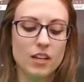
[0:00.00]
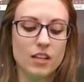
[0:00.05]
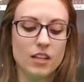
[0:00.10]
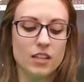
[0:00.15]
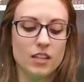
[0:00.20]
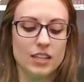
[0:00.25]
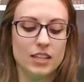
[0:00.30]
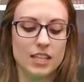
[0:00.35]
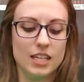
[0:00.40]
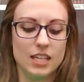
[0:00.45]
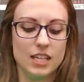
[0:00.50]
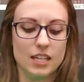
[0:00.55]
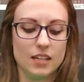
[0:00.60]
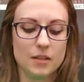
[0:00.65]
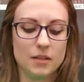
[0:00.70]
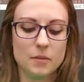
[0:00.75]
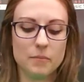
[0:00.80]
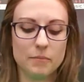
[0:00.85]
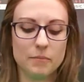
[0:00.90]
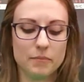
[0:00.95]
The
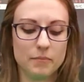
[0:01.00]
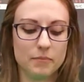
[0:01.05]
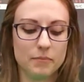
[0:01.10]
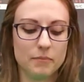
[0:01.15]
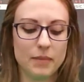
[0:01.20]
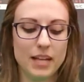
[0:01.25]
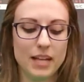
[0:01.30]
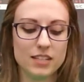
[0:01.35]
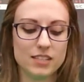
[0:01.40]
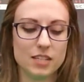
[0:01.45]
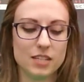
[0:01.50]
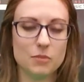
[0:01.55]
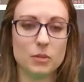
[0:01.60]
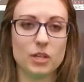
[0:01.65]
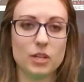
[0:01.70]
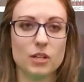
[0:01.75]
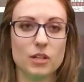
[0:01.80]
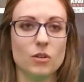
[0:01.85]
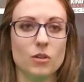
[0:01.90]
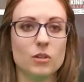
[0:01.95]
pad saver
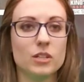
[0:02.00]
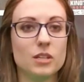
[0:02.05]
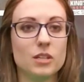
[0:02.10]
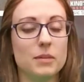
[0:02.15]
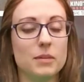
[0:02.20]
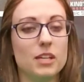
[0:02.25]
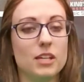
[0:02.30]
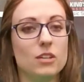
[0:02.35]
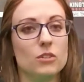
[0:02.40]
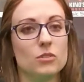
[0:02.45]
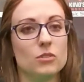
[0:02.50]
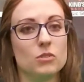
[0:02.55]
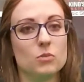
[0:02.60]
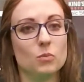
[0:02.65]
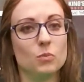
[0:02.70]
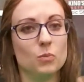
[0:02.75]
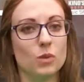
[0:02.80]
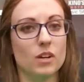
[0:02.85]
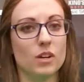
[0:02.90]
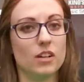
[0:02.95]
can only be used
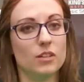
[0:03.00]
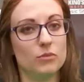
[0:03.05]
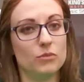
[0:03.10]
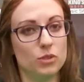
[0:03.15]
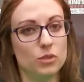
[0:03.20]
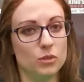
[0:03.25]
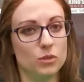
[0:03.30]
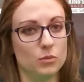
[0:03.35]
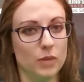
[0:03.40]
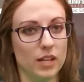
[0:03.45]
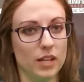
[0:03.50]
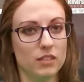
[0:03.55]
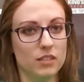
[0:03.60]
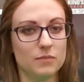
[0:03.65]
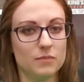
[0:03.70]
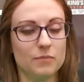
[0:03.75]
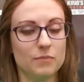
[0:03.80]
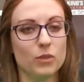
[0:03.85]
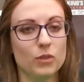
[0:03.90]
one of 2 ways.